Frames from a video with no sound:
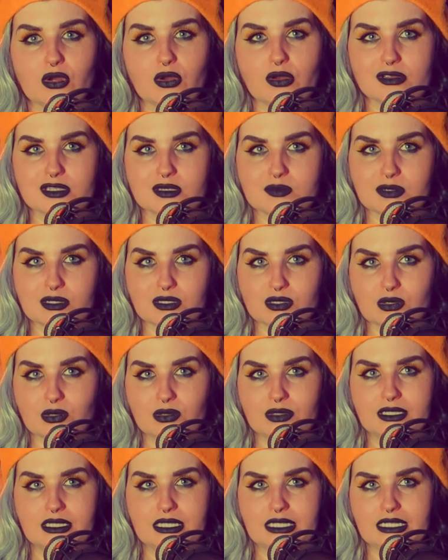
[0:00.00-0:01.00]

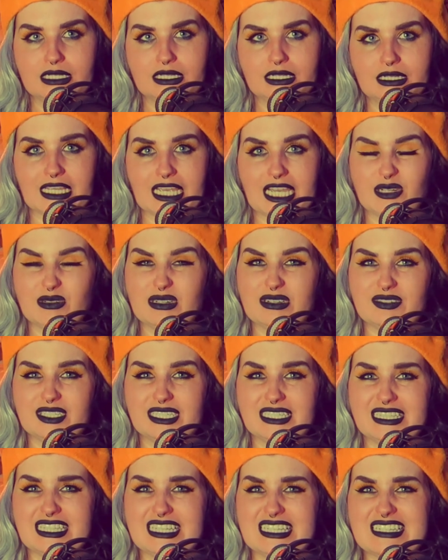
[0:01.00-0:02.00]
hospital.
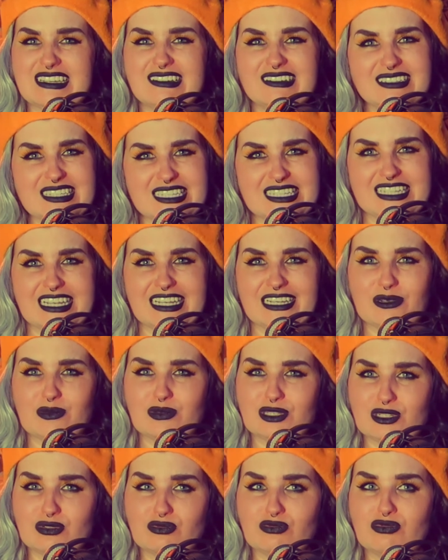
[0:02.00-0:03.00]
However, this heart attack
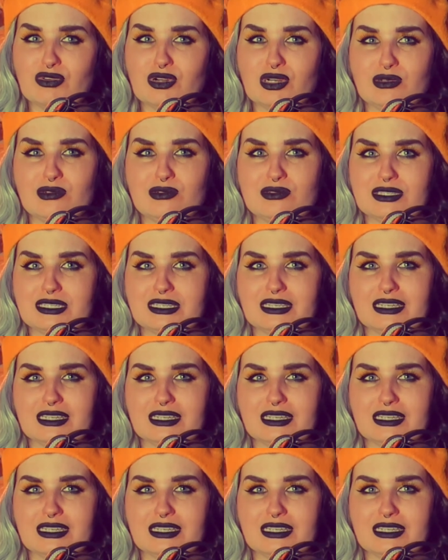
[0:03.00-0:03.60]
was a ruse,